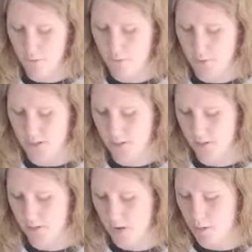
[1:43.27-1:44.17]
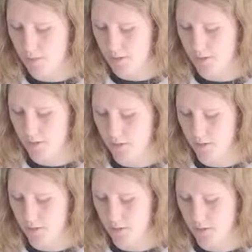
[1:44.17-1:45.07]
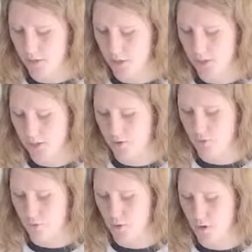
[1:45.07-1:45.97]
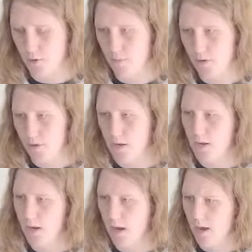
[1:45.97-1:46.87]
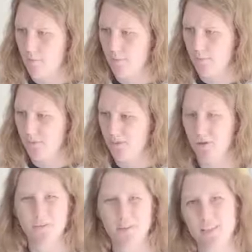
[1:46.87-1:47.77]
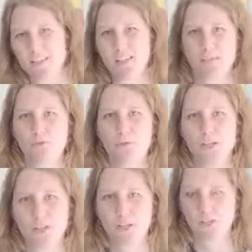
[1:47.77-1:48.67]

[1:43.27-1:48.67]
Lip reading: mix this up until it starts to form sort of a stiff peak.